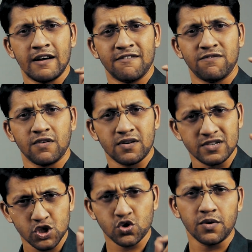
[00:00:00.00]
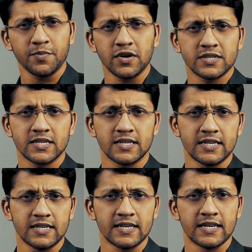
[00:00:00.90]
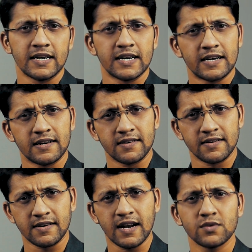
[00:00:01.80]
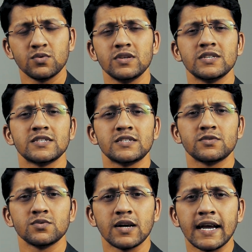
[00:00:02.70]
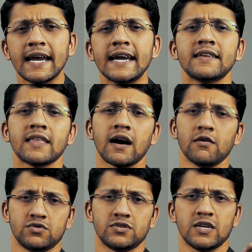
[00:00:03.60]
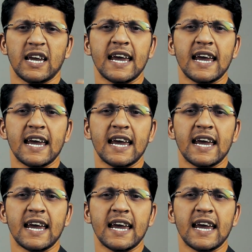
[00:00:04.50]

For Scorpio Ascendant, Rahu is into the 8th house.